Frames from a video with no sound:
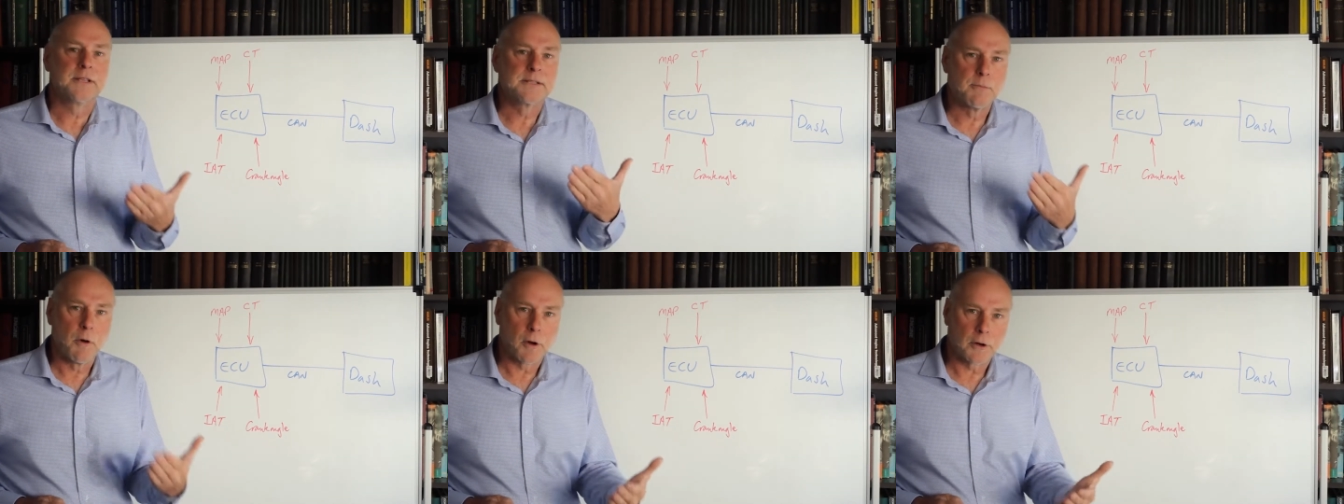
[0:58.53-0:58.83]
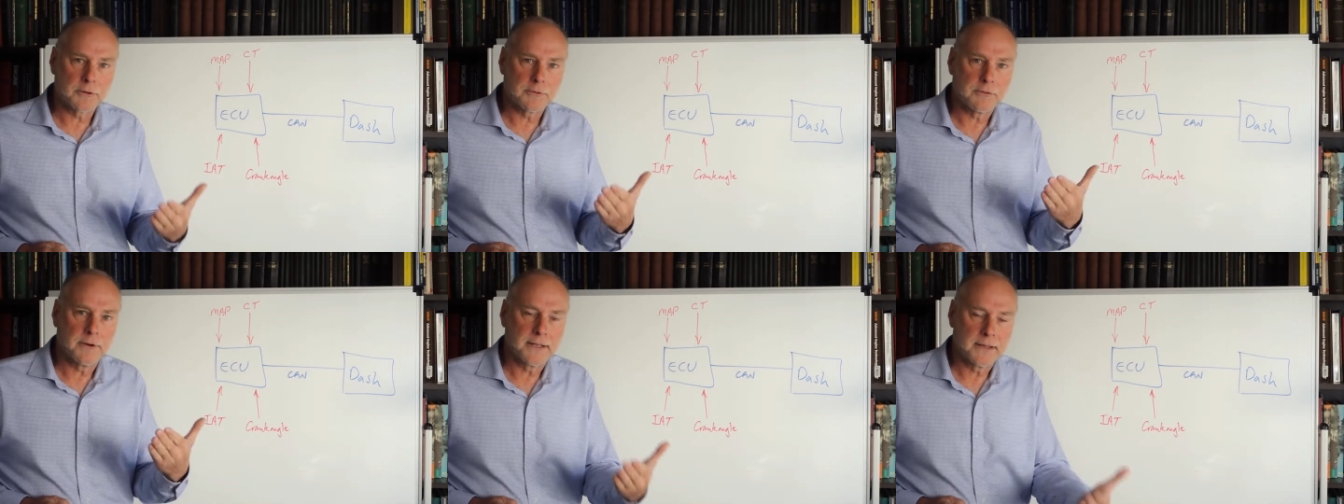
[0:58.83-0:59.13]
is
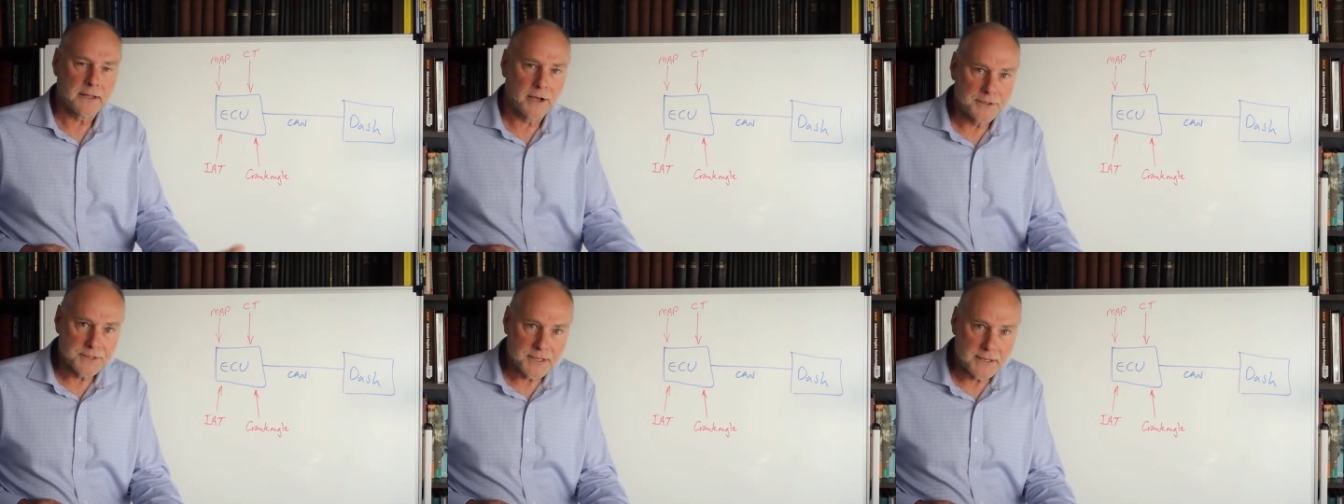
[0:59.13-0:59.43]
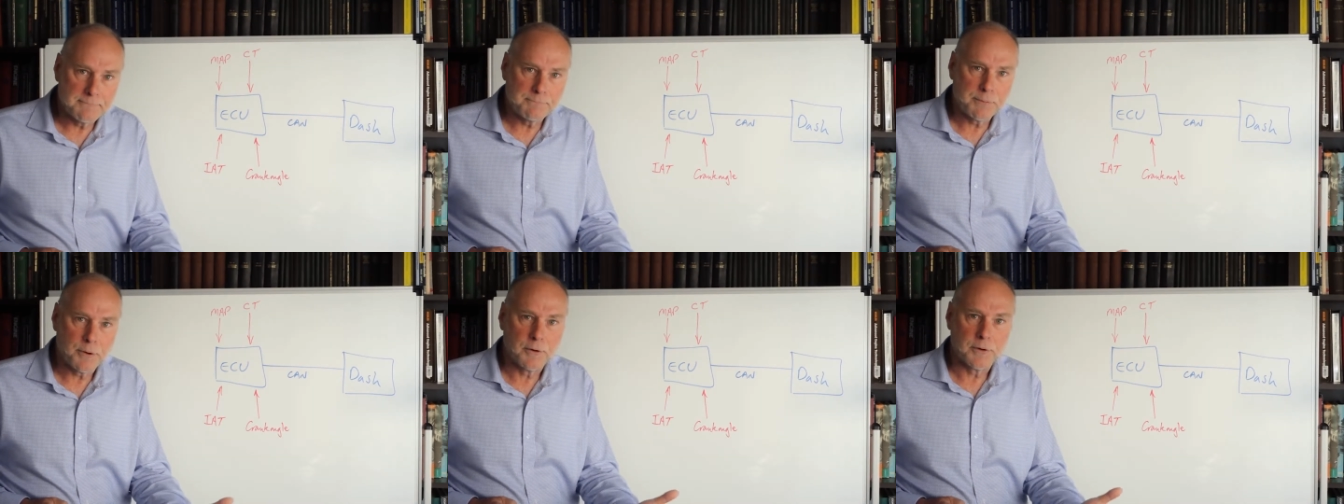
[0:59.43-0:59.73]
monitoring those
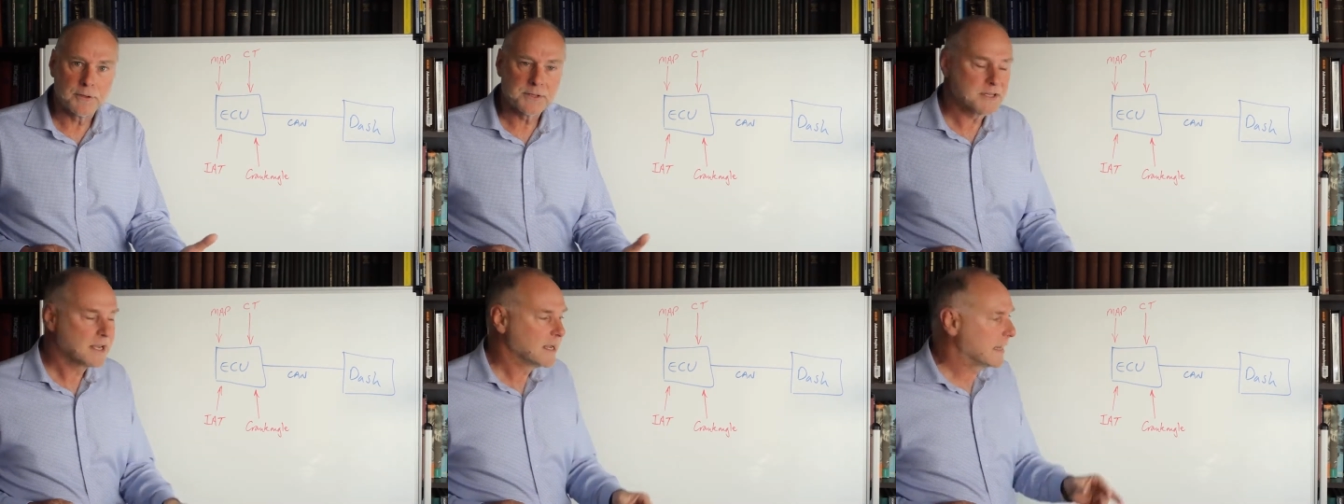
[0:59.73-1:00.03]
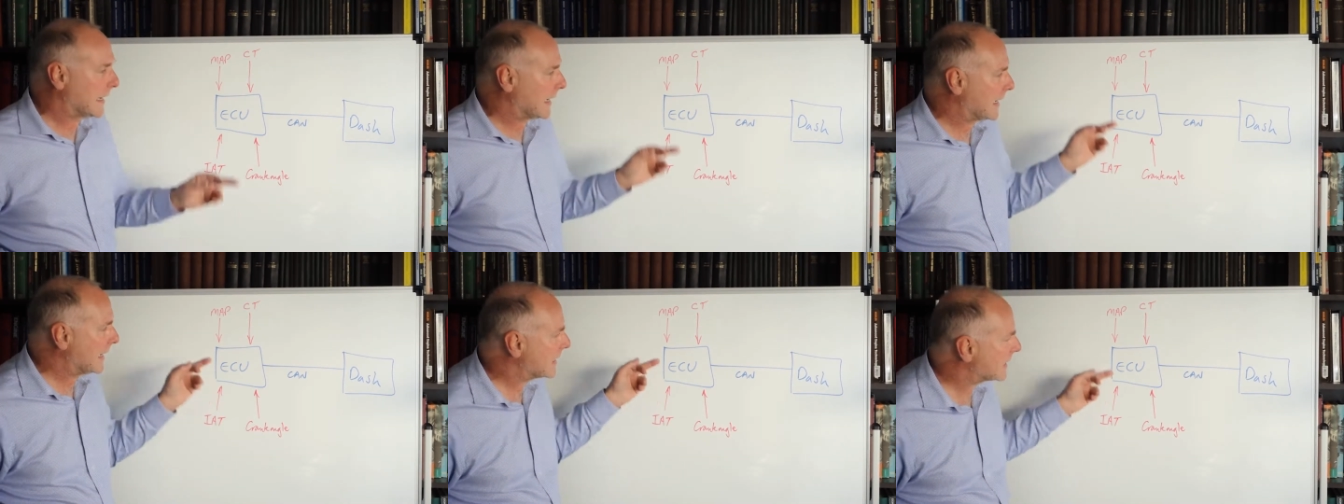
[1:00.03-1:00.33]
inputs,
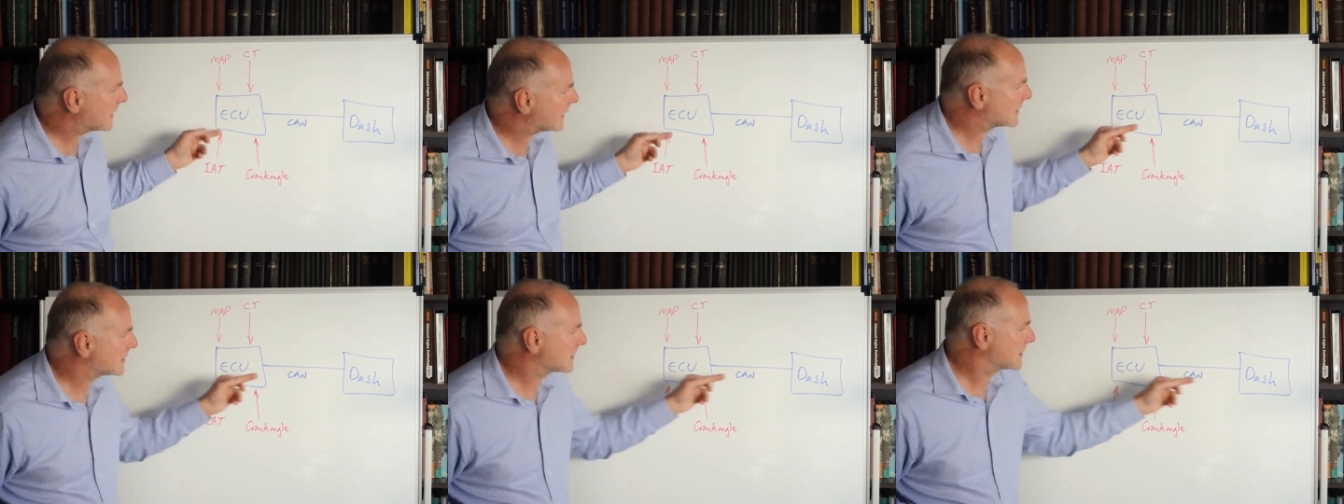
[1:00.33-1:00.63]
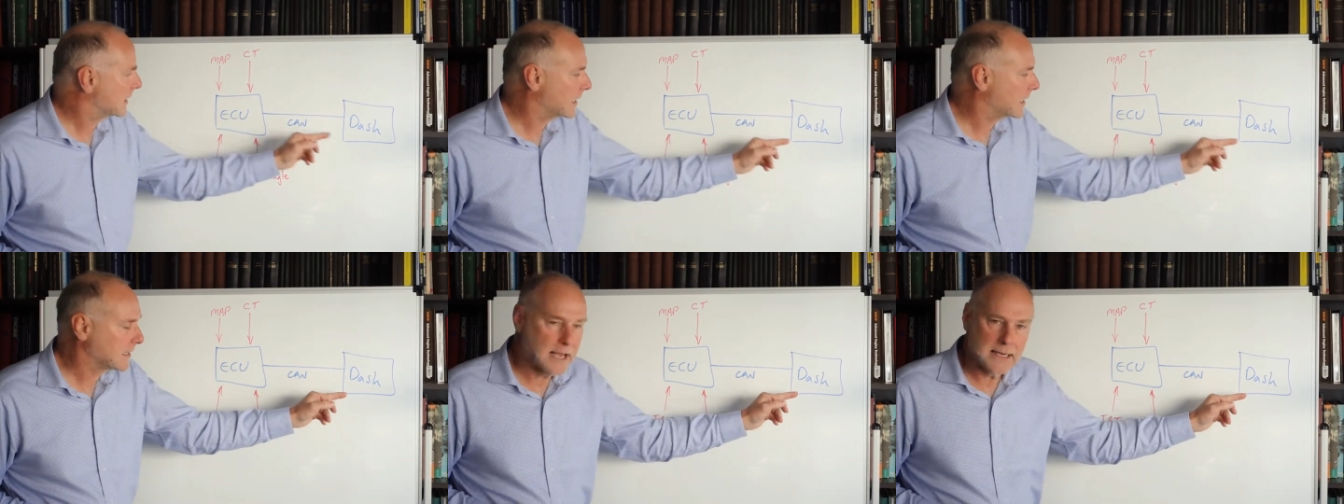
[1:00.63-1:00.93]
it can
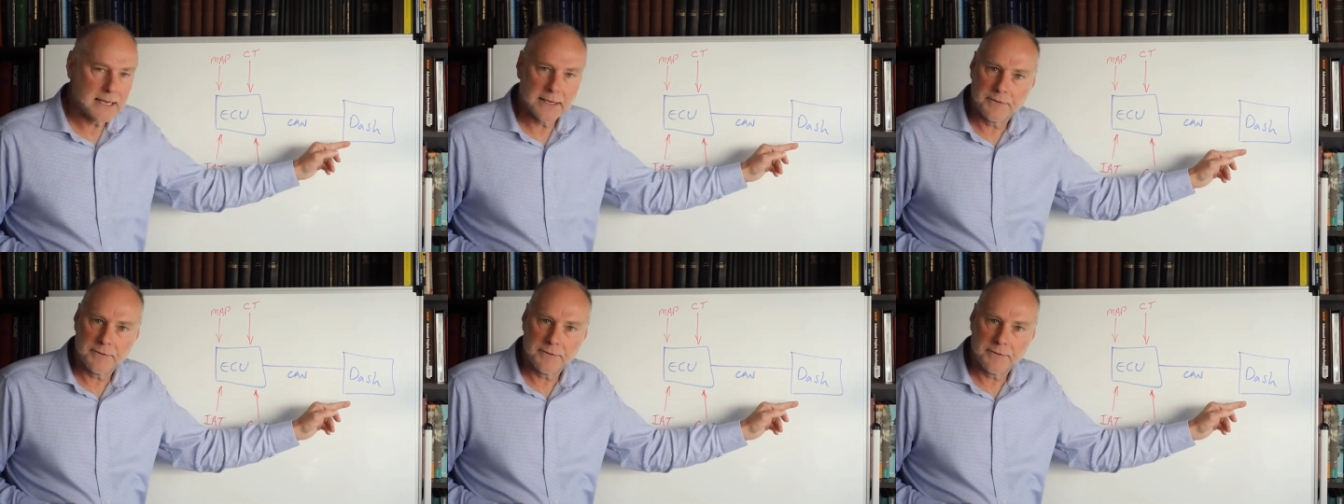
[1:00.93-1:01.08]
send that